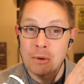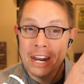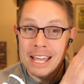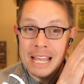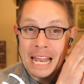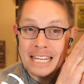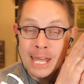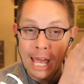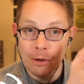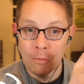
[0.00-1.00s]
I
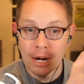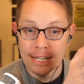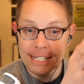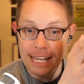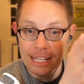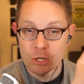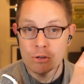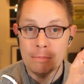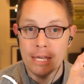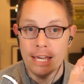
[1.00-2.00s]
take that
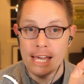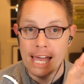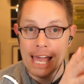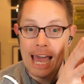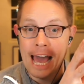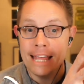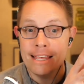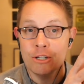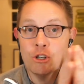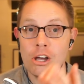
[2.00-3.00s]
stream key, I
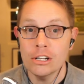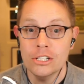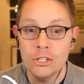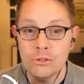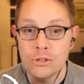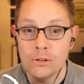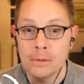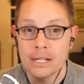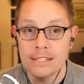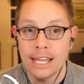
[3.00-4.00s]
then talk to YouTube,
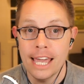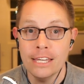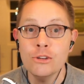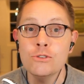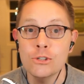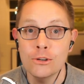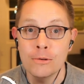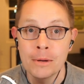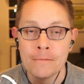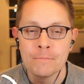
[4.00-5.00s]
and I say, hey,
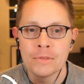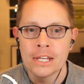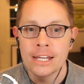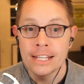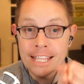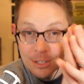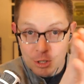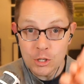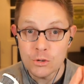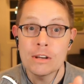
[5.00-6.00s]
YouTube, this
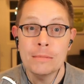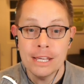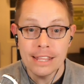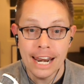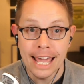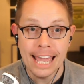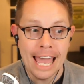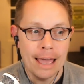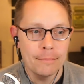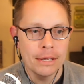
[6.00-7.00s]
is the stream key that I
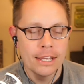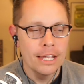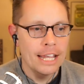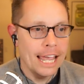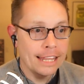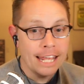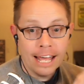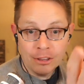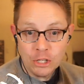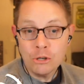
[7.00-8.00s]
am. And then
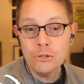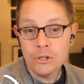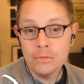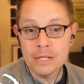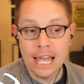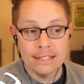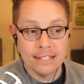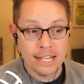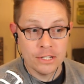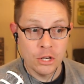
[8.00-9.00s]
on the YouTube side it
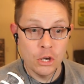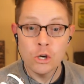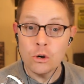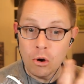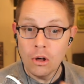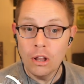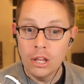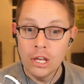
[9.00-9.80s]
says, cool,